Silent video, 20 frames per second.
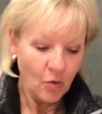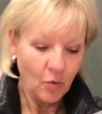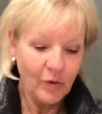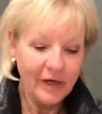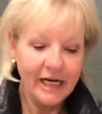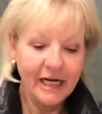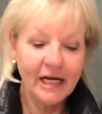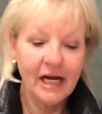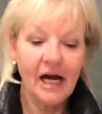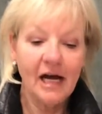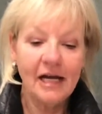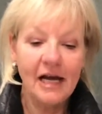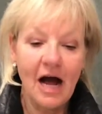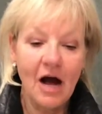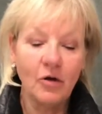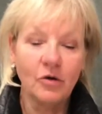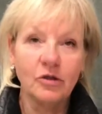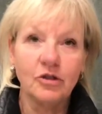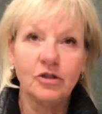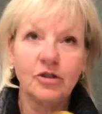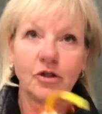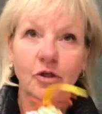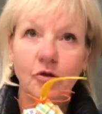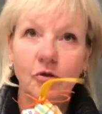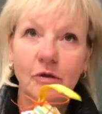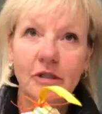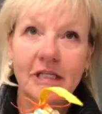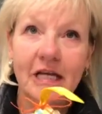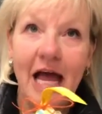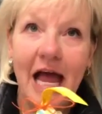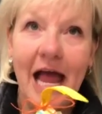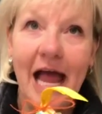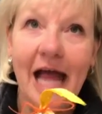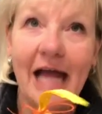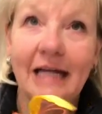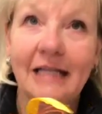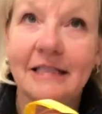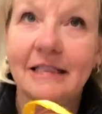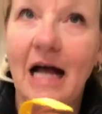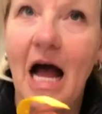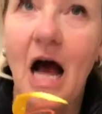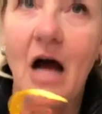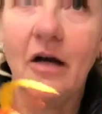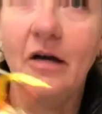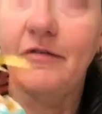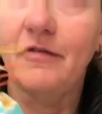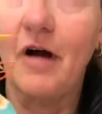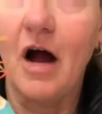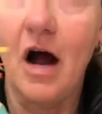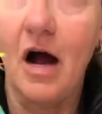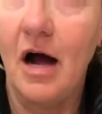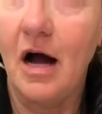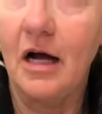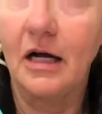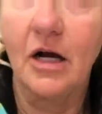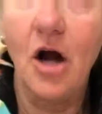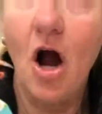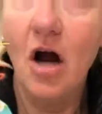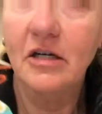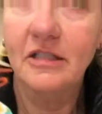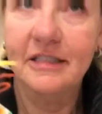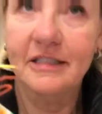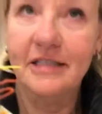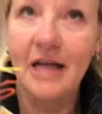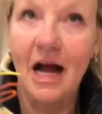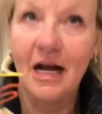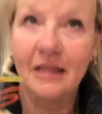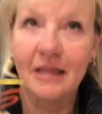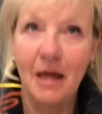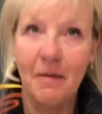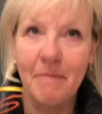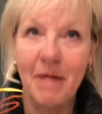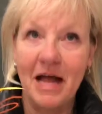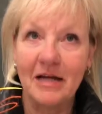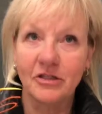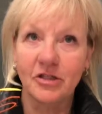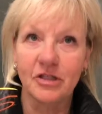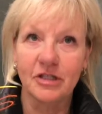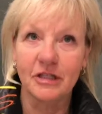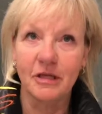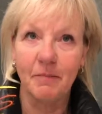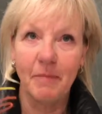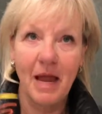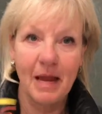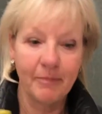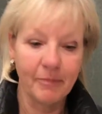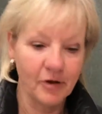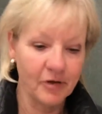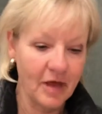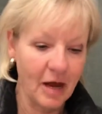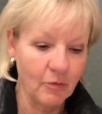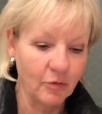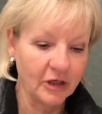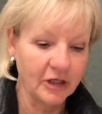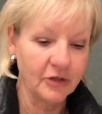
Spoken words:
we cut out 2 tags out of cardstock that matches the paper that we're